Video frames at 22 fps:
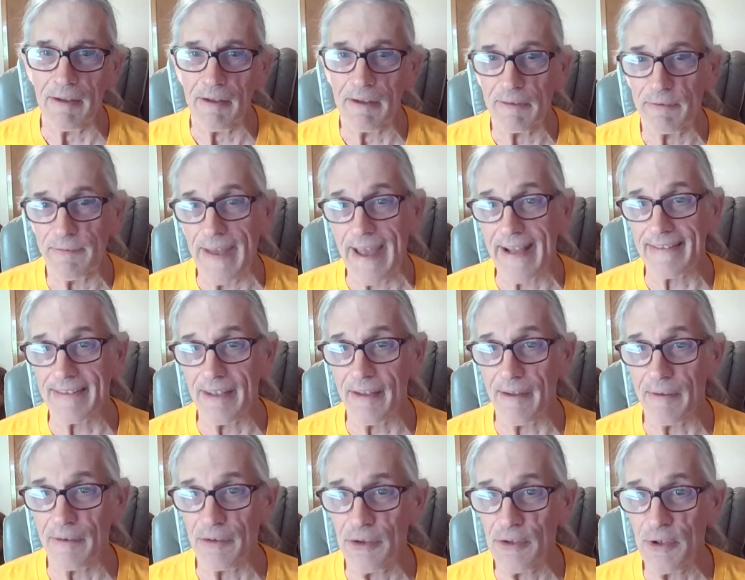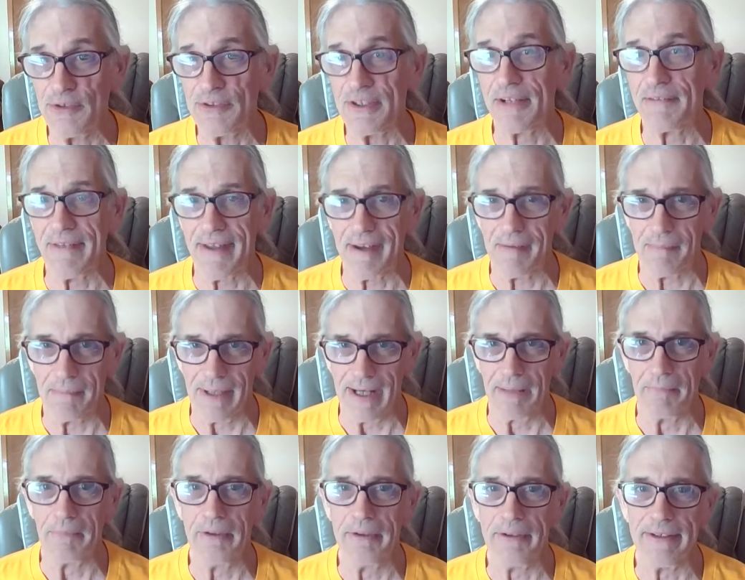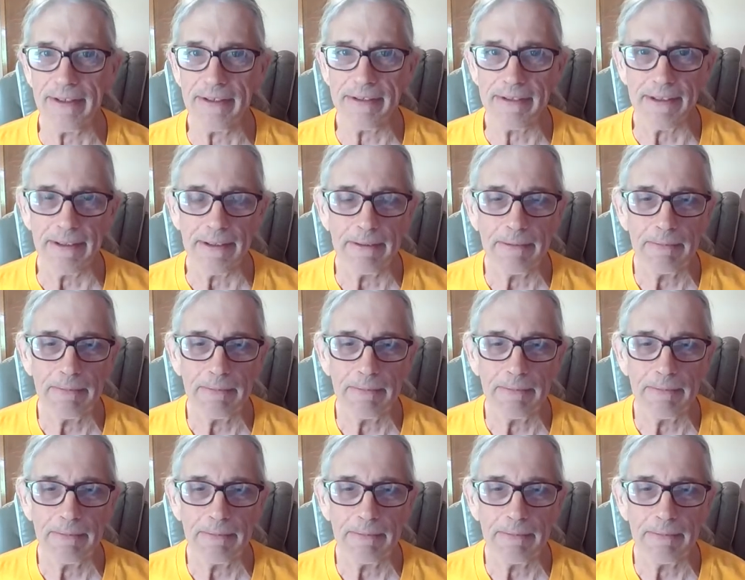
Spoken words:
it is in fact the using of that Bible that